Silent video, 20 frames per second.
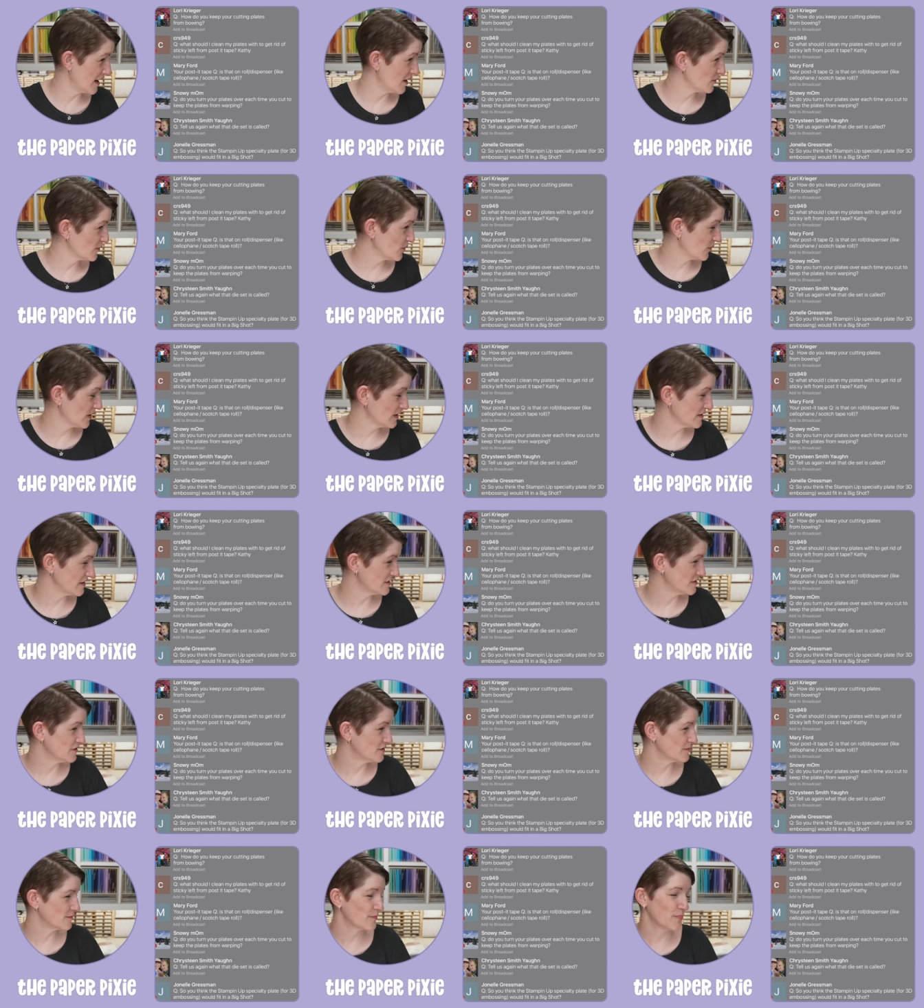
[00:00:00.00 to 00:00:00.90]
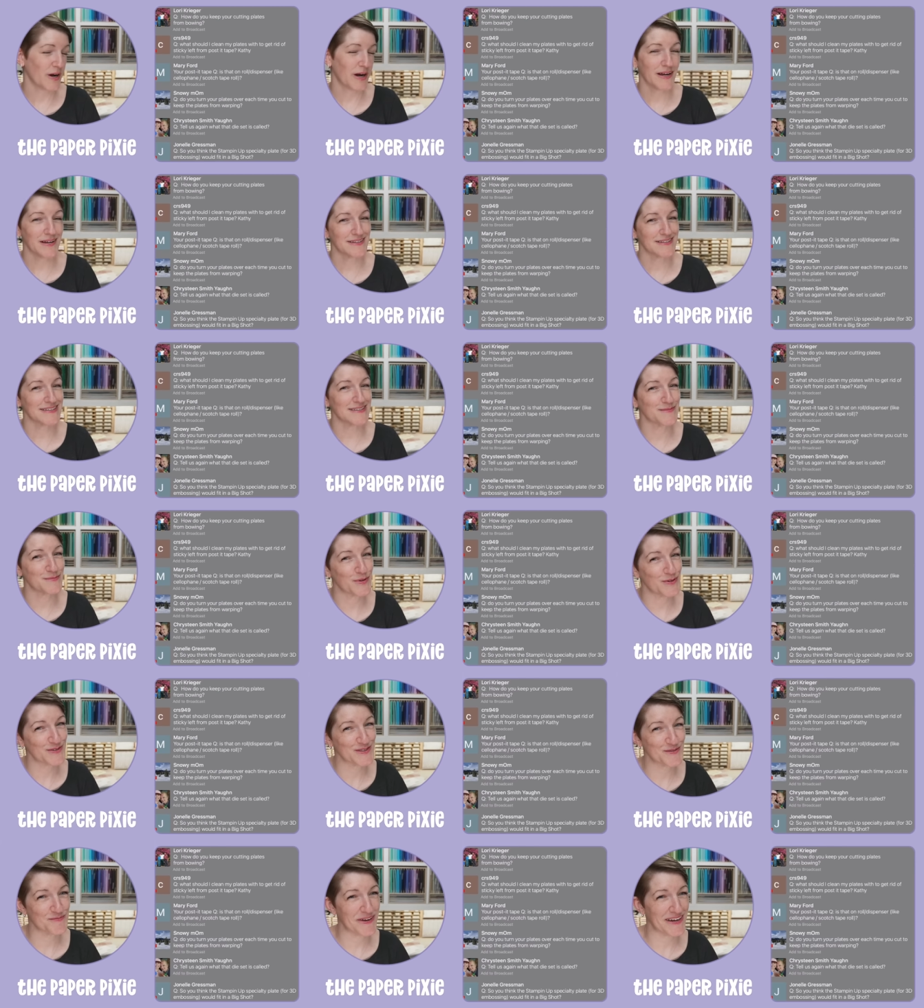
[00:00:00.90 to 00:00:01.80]
How quickly do you, Brian does
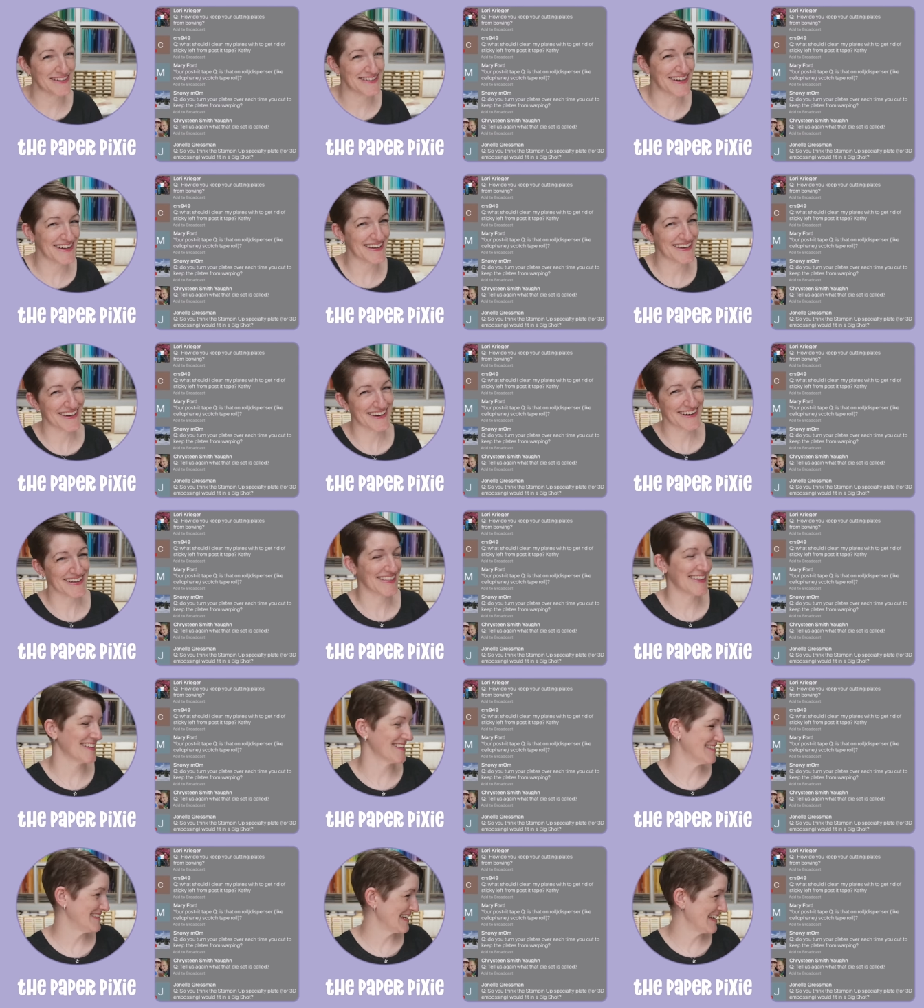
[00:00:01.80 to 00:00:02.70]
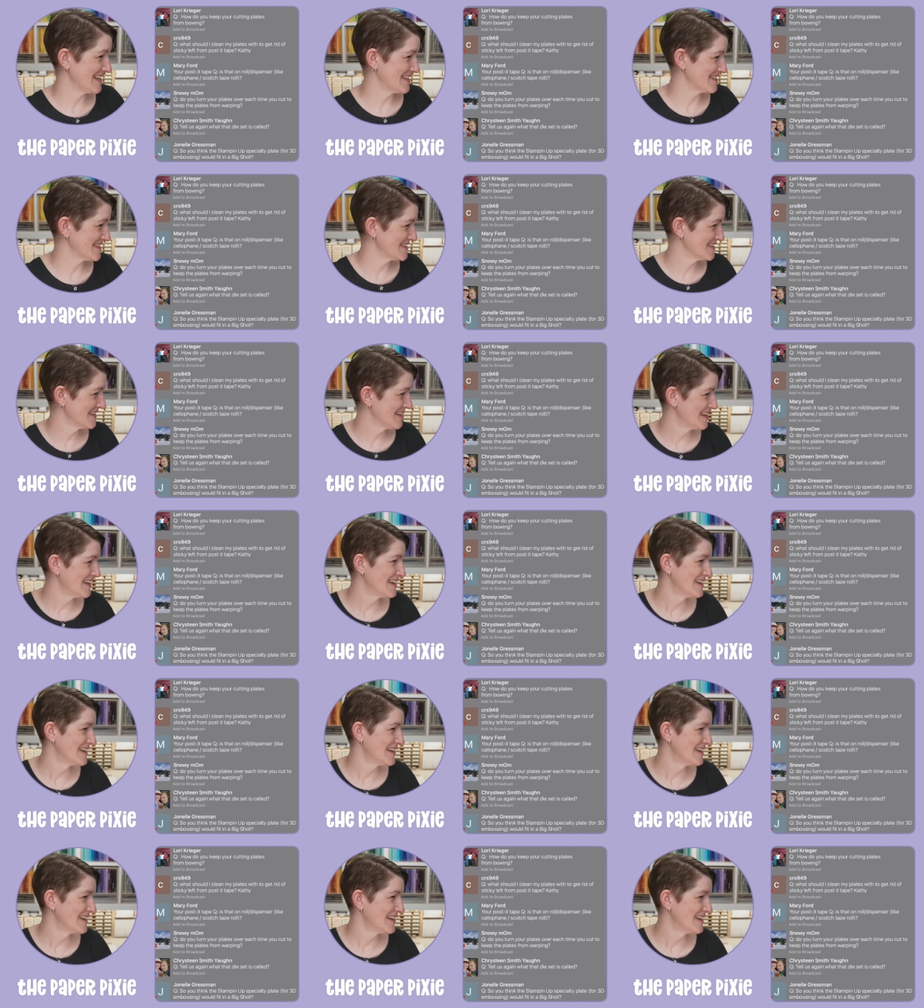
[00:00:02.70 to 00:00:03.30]
most of my die cutting these days.